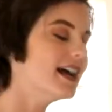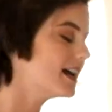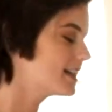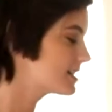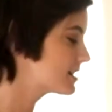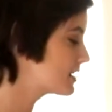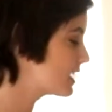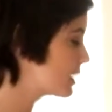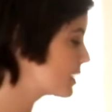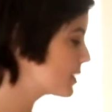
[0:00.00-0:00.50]

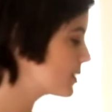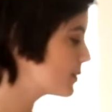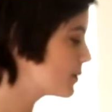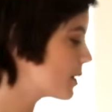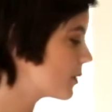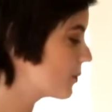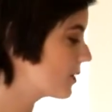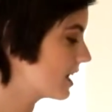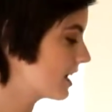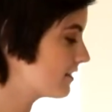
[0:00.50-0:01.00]

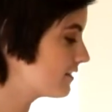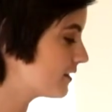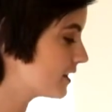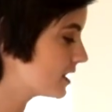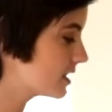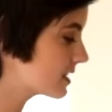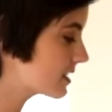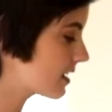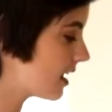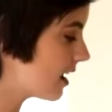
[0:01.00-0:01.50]
So when I
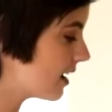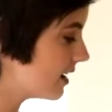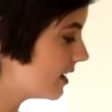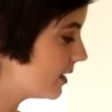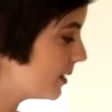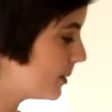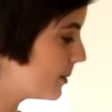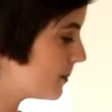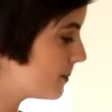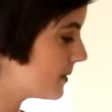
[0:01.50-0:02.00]
first got
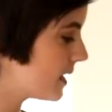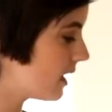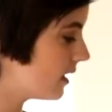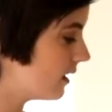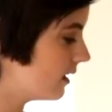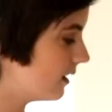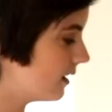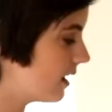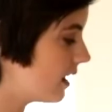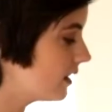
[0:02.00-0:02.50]
him,
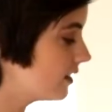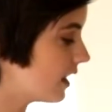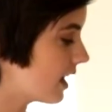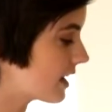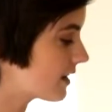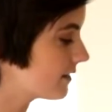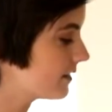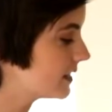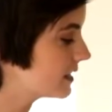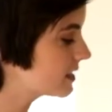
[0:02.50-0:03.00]
a
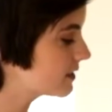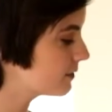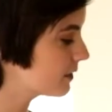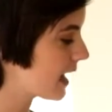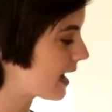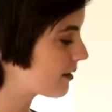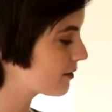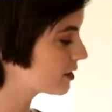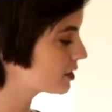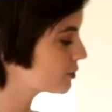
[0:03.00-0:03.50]
lot of his
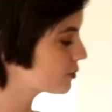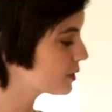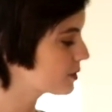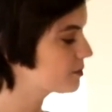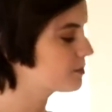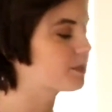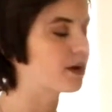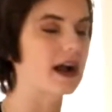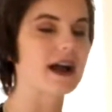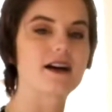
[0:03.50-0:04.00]
flowers were
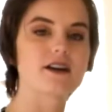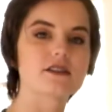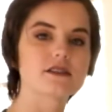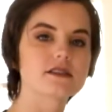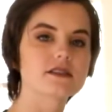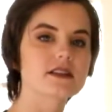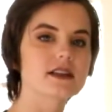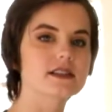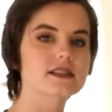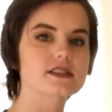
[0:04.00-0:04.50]

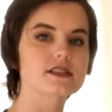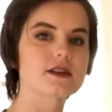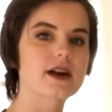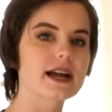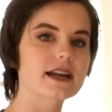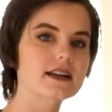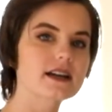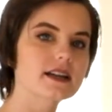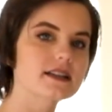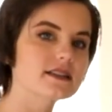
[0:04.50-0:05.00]
brown, and so
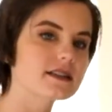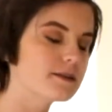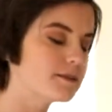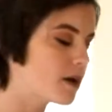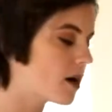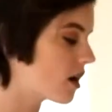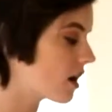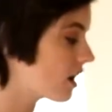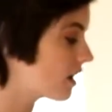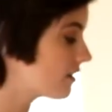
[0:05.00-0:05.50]
I cut them
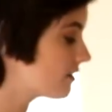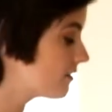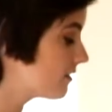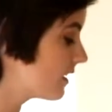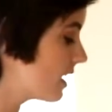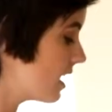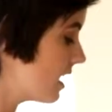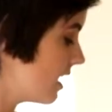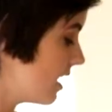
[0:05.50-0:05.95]
off.